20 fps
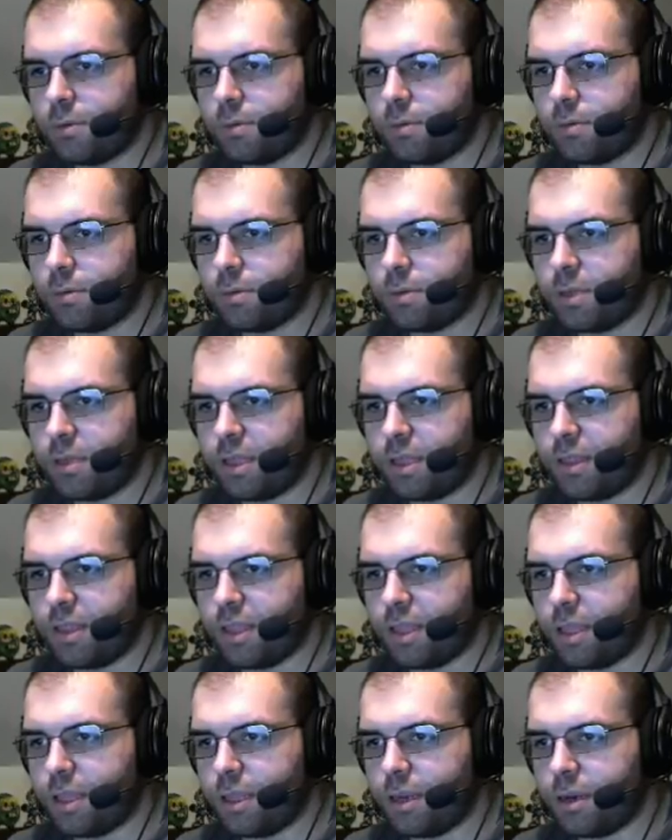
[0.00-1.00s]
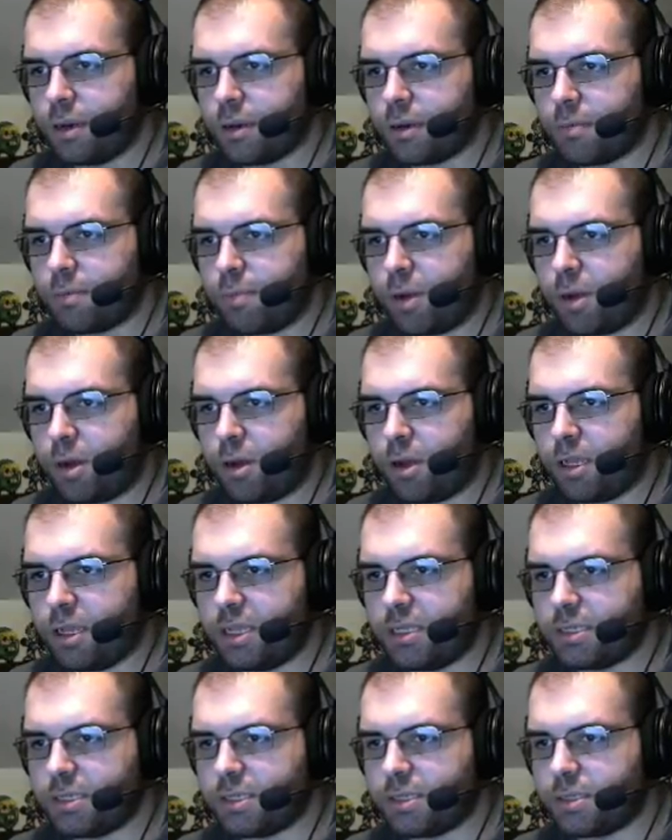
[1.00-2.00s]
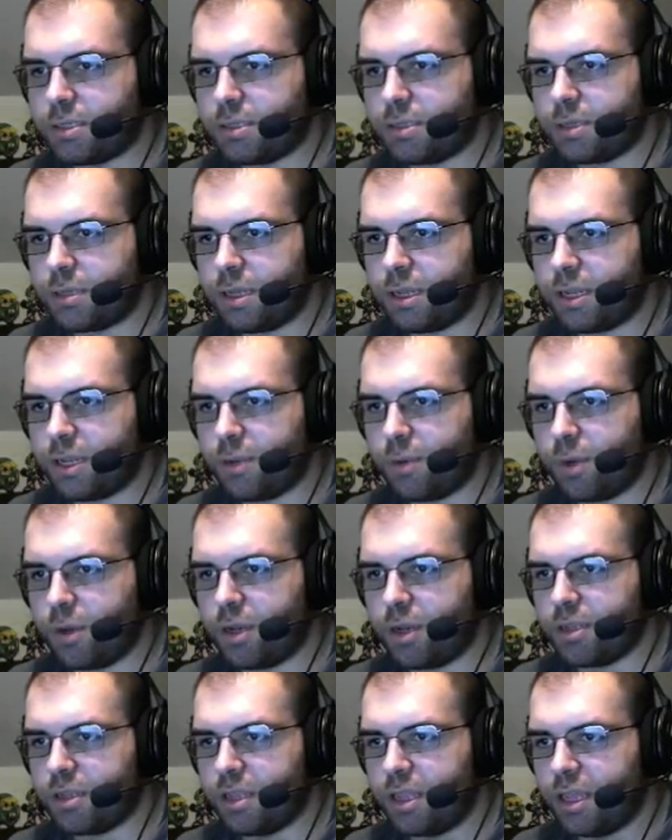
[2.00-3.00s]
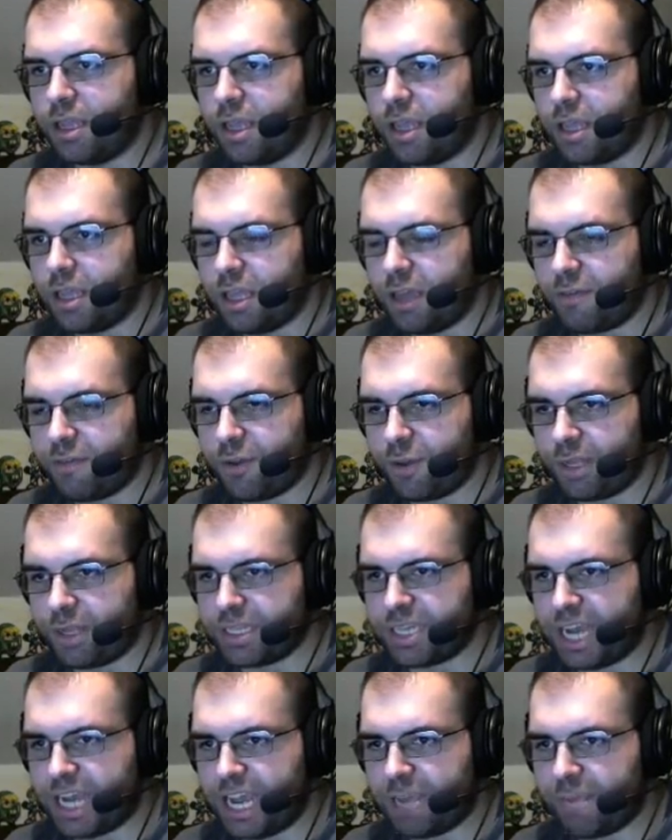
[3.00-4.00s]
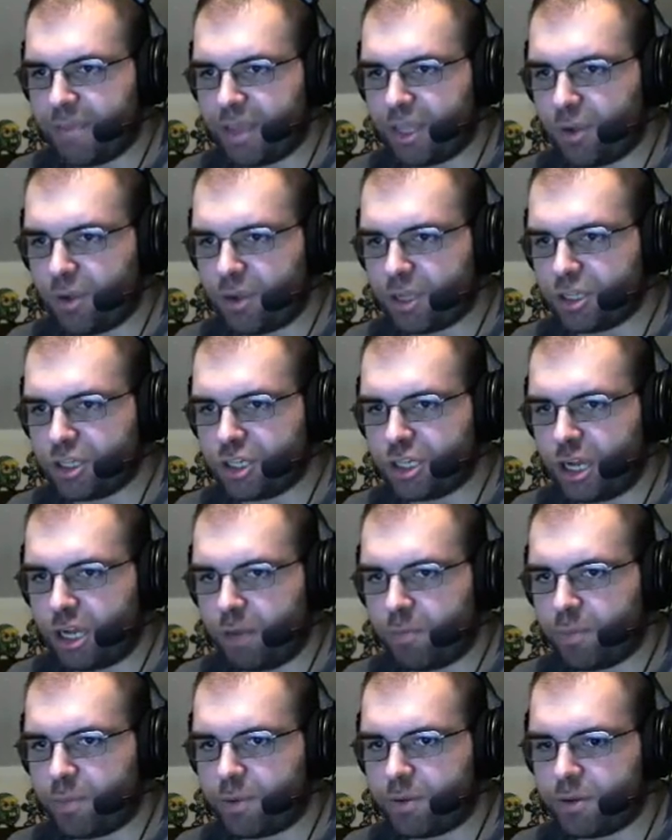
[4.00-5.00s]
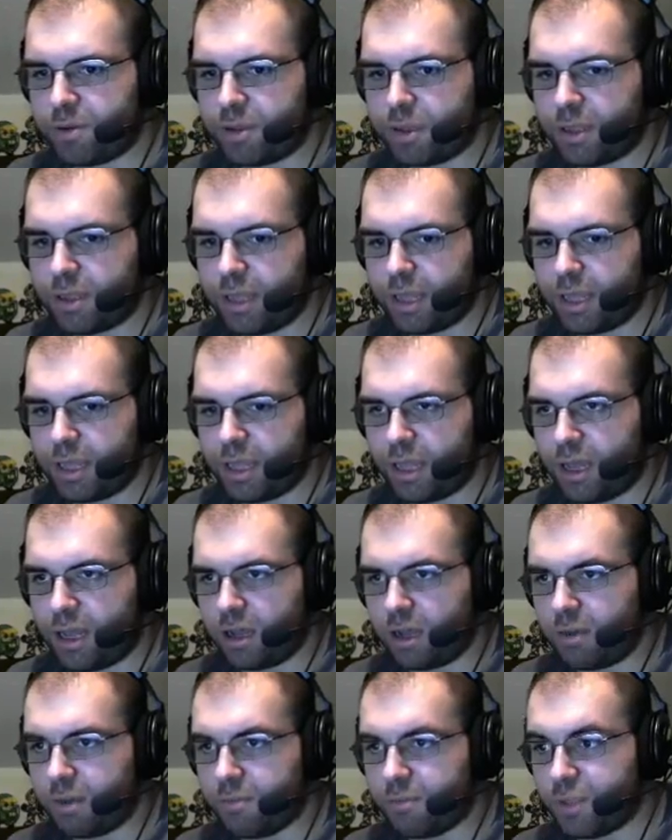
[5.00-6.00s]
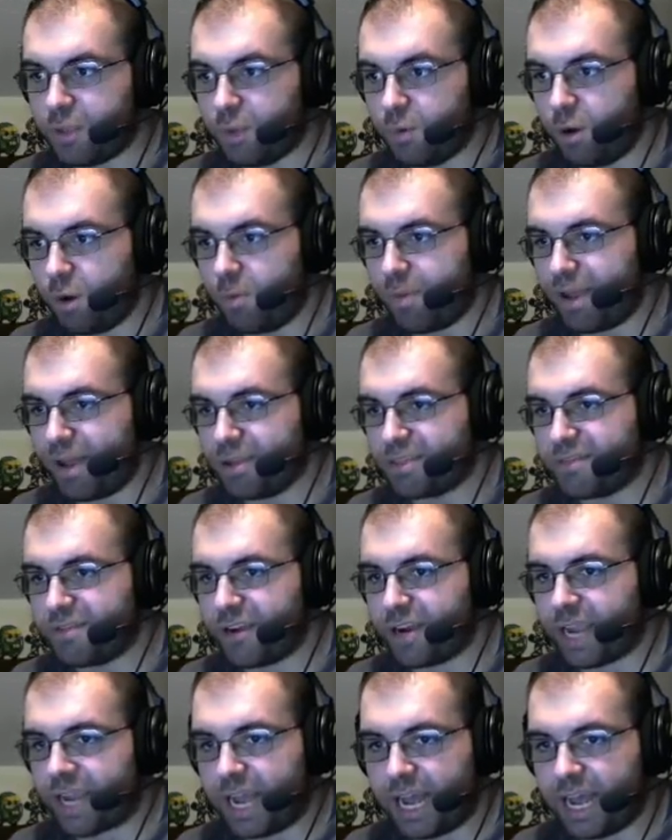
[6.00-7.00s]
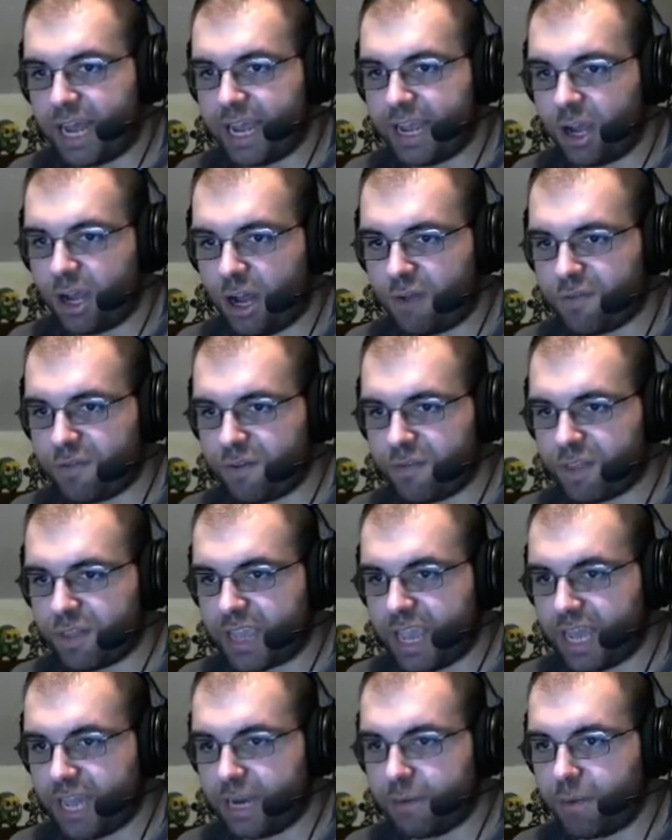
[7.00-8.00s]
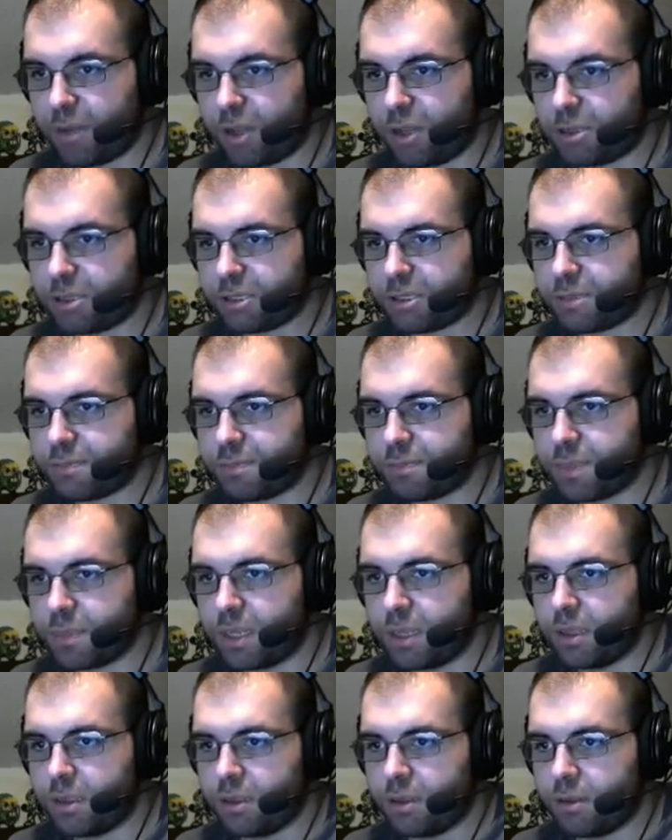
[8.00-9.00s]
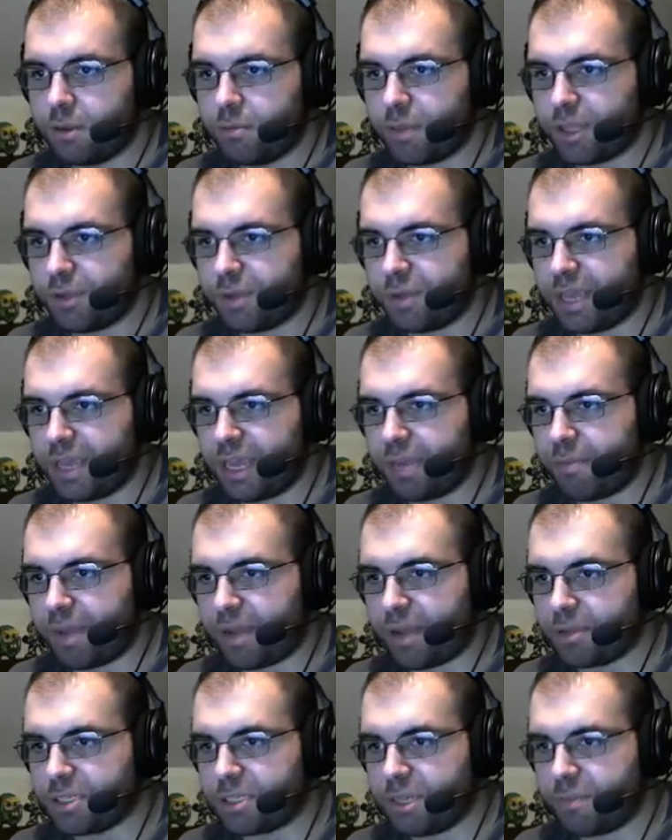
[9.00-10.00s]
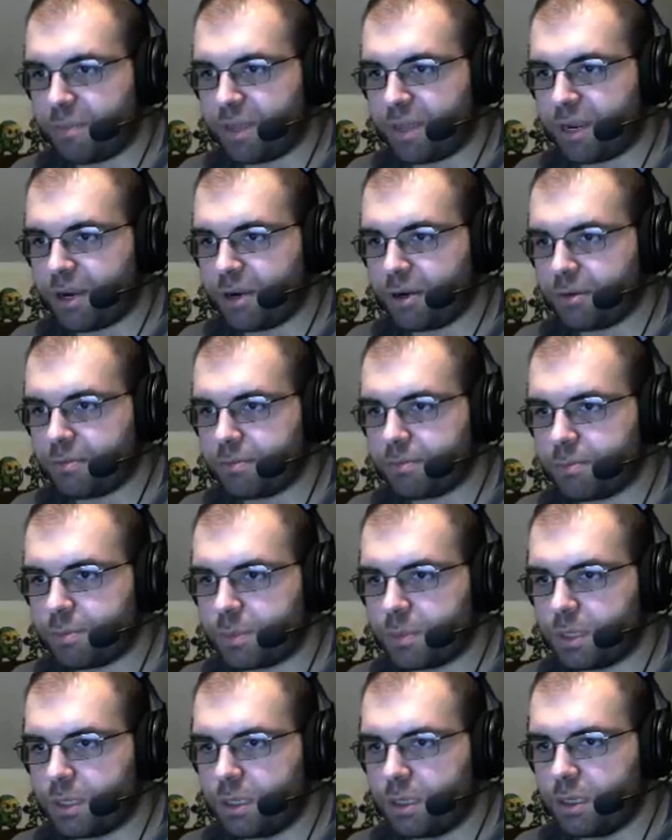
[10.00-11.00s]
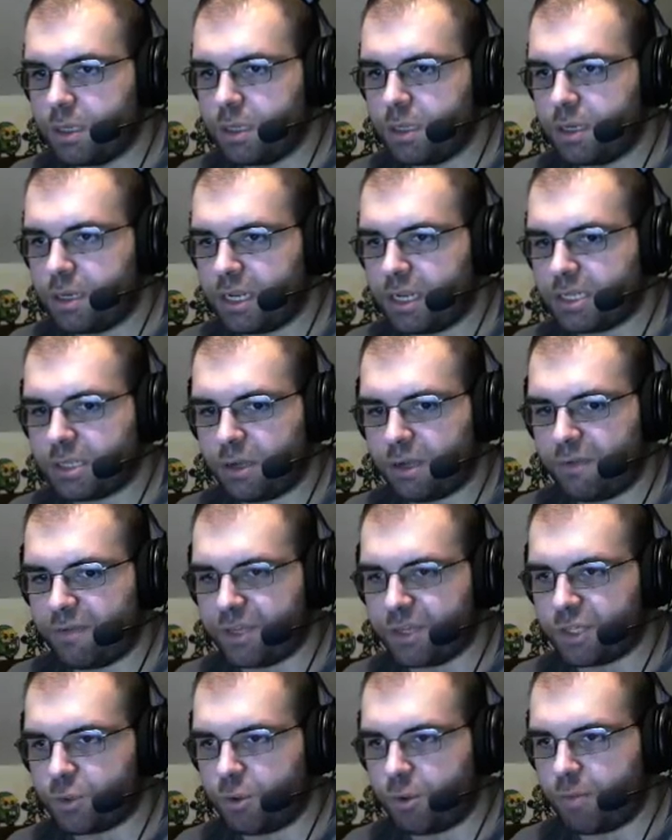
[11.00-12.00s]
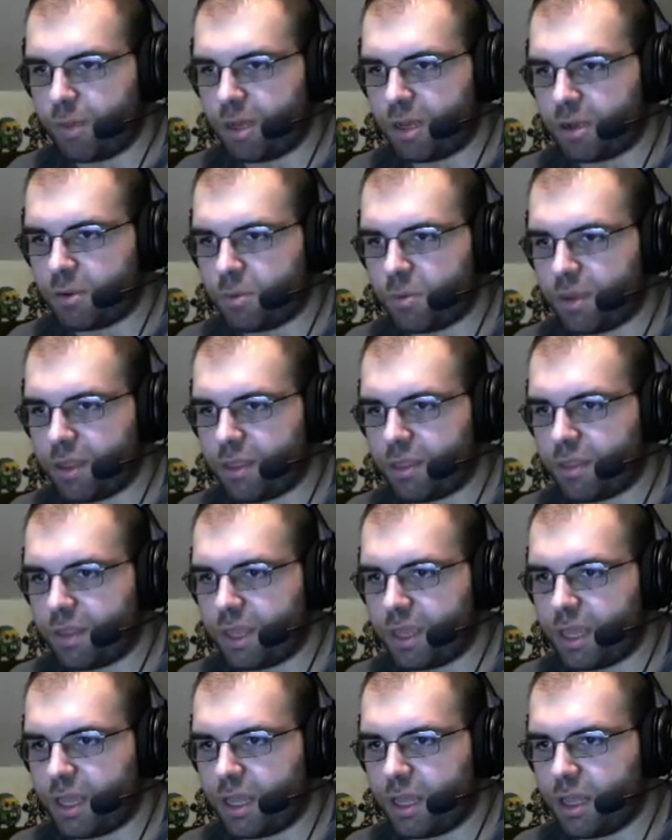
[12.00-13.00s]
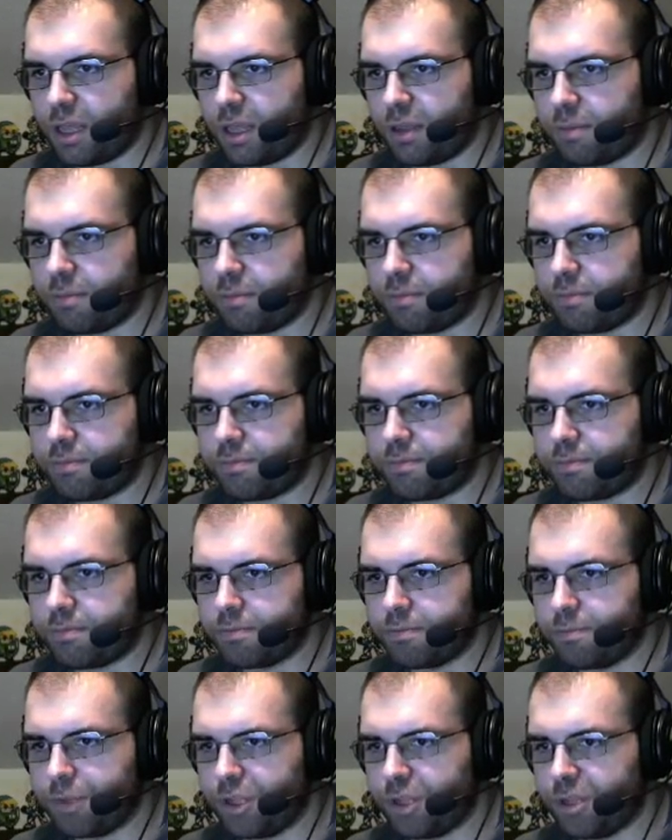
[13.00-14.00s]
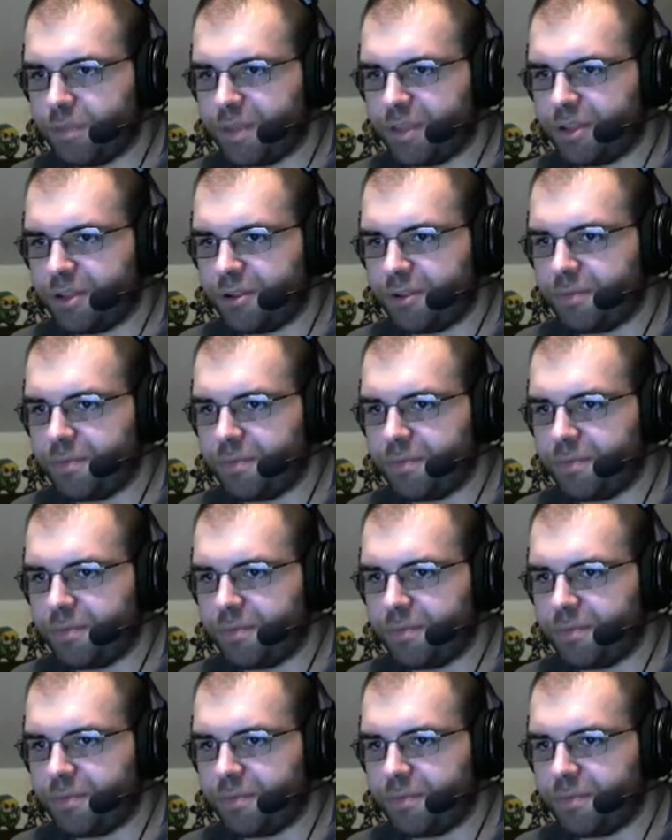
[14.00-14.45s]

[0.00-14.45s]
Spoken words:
And then pause, and you want to... If you can time it, you can jump. You won't bounce very high off of the cannonballs, but you can bounce up there. Nice little visual bug with the bullet bill.